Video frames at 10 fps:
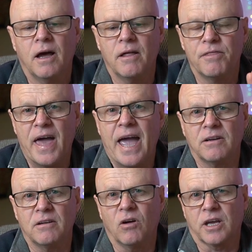
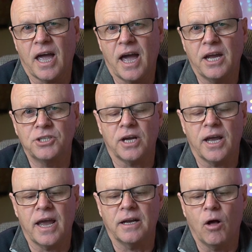that, like a cage
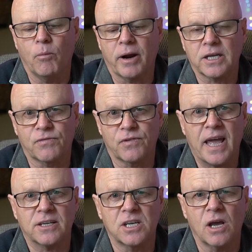and L brackets for
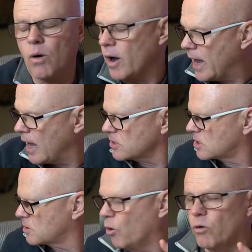that. So I
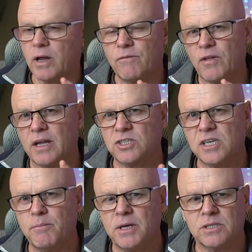asked SmallRig if they'd
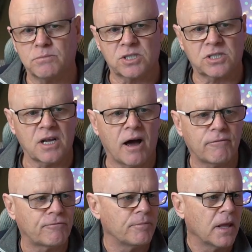send me some
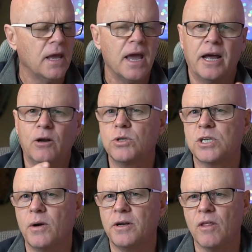stuff and
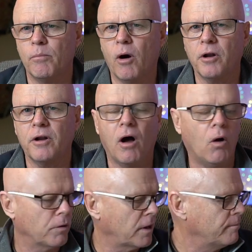also another monitor
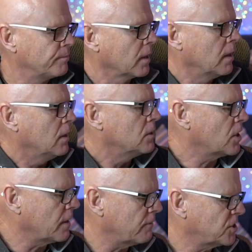holder.
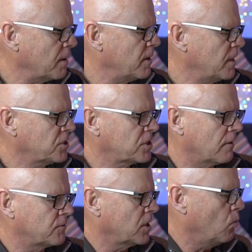So they've sent me this
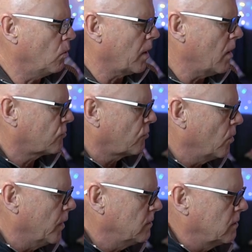stuff. So we'll go
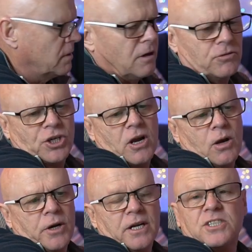through it and I'll show you
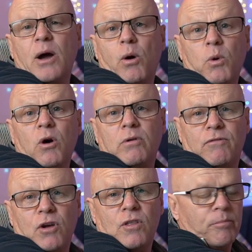what it is. Now I will
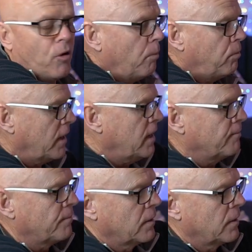review them properly